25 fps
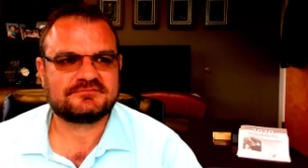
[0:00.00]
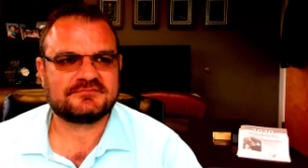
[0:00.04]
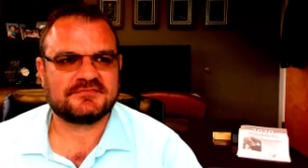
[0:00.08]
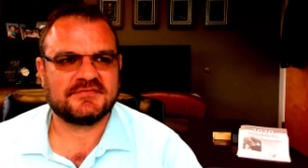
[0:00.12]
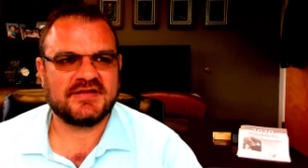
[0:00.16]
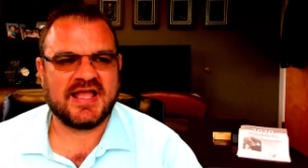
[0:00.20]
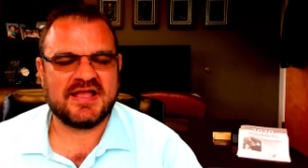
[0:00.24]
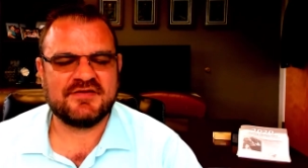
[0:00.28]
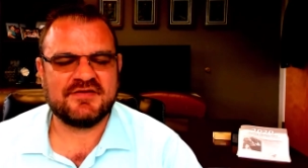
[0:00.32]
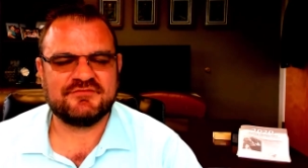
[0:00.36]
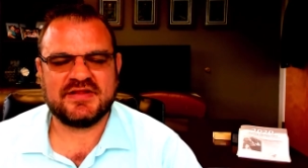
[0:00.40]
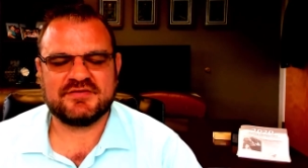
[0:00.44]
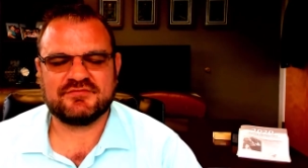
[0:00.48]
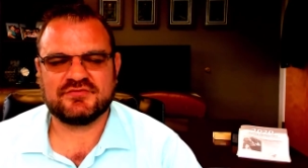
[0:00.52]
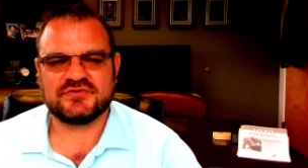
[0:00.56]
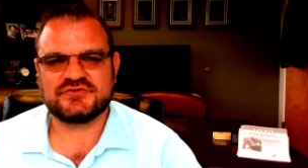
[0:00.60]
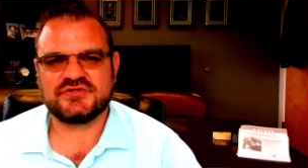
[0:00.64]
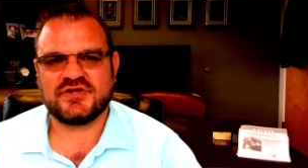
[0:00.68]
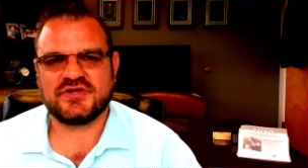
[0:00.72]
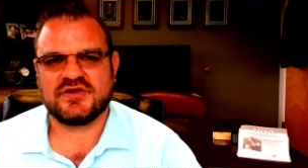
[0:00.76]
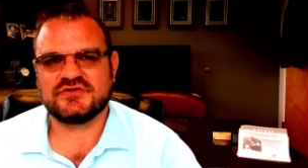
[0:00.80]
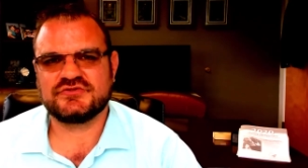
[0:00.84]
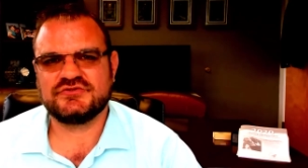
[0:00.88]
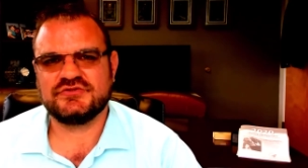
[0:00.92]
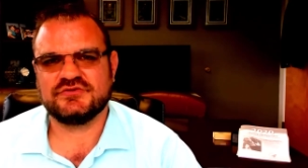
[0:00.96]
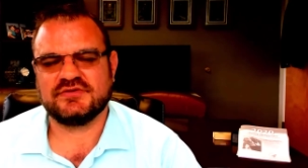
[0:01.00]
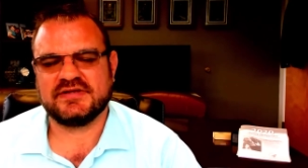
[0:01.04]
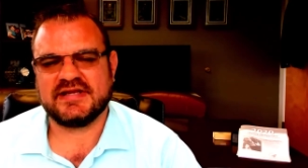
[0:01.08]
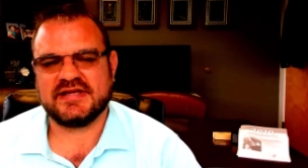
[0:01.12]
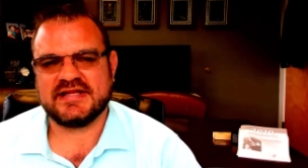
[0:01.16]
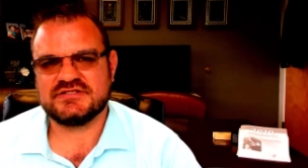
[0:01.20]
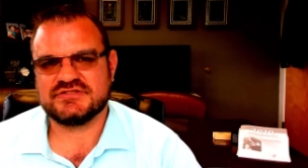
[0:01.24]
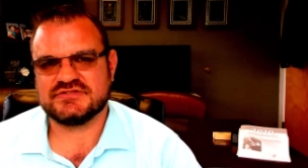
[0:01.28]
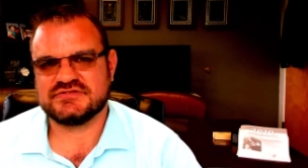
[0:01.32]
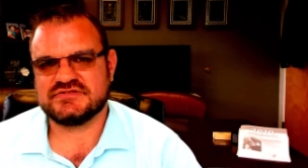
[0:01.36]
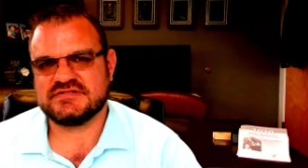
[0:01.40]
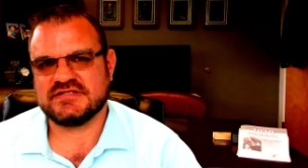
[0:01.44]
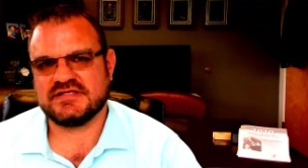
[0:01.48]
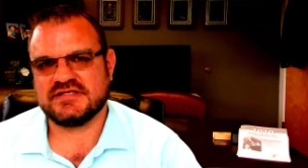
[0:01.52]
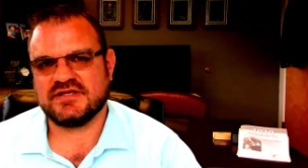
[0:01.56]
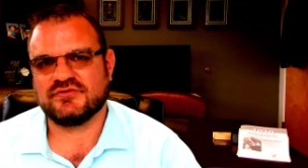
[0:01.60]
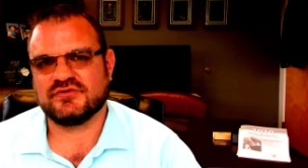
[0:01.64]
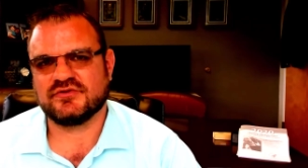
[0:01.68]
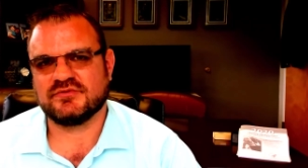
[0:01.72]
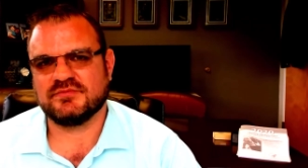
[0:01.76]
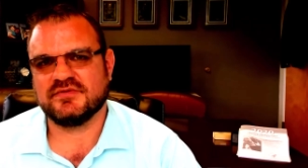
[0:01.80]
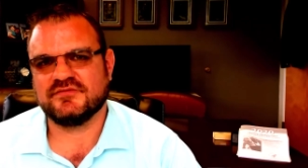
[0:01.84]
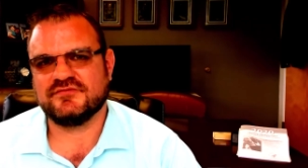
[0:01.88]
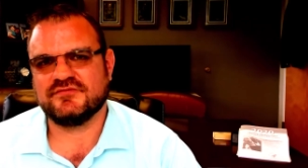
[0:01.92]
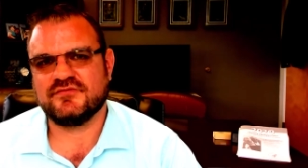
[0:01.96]
I've never talked to an agency owner
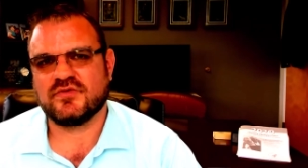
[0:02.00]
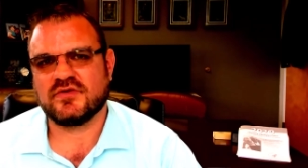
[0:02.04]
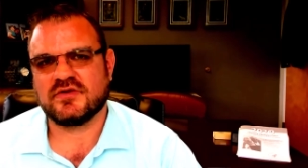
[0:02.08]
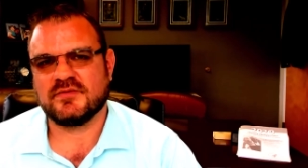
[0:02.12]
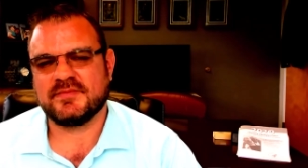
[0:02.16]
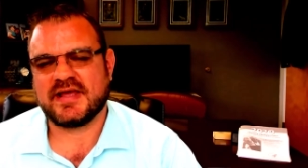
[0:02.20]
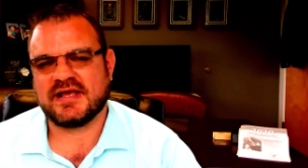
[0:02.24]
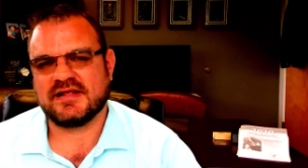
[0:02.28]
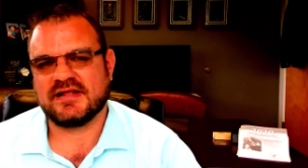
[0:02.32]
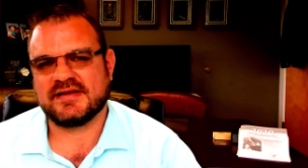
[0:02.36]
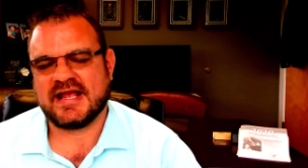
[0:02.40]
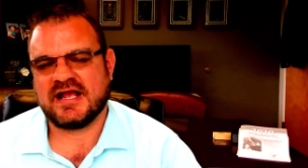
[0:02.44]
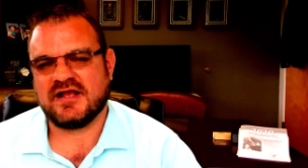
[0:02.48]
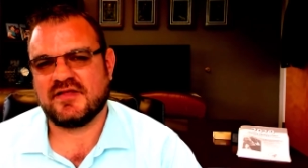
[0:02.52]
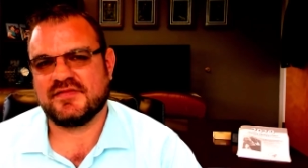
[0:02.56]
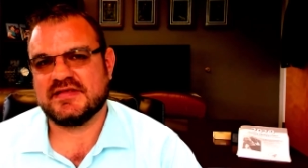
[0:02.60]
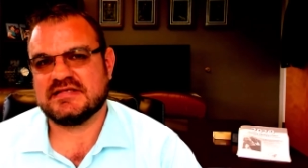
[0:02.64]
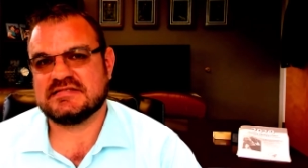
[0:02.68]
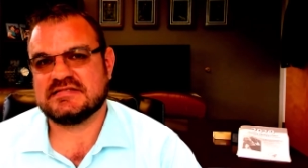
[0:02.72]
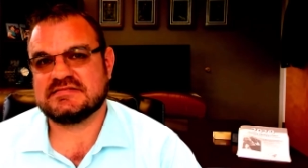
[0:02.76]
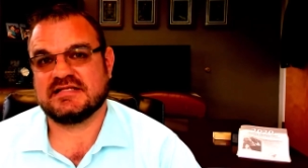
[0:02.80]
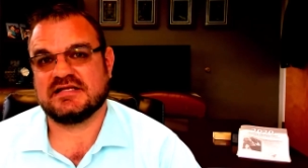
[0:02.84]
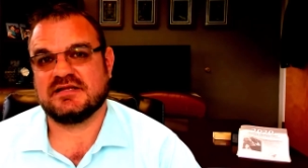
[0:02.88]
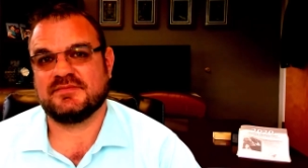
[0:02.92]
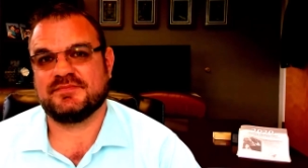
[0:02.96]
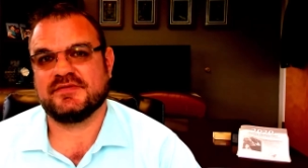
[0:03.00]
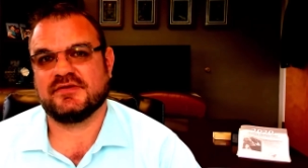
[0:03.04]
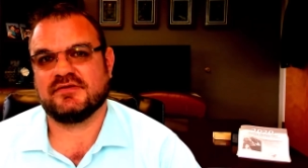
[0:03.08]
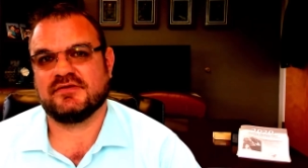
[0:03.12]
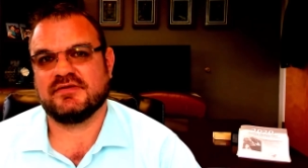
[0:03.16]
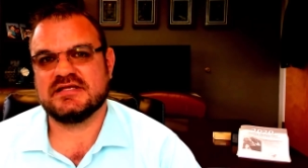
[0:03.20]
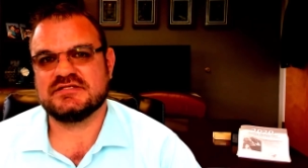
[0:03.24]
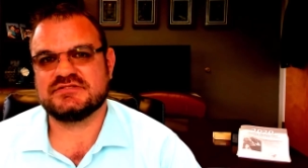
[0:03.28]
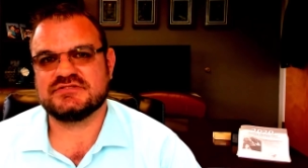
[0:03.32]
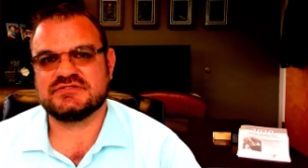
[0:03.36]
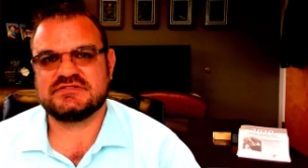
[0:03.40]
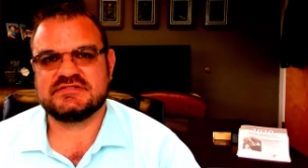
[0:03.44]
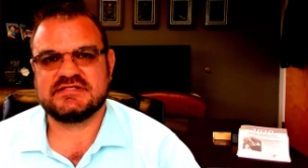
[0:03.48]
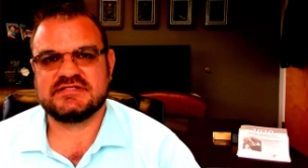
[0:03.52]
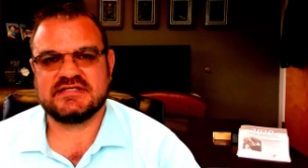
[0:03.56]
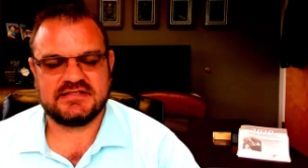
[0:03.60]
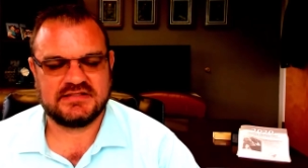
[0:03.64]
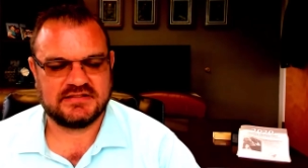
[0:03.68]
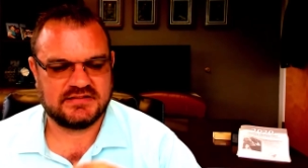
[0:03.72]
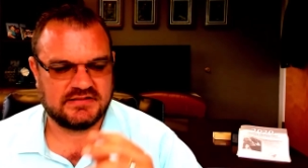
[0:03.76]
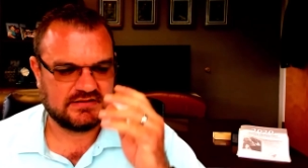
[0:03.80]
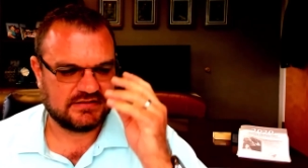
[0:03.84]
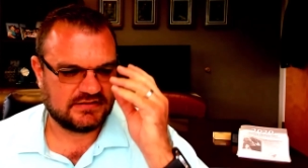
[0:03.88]
before about how they set up their agency.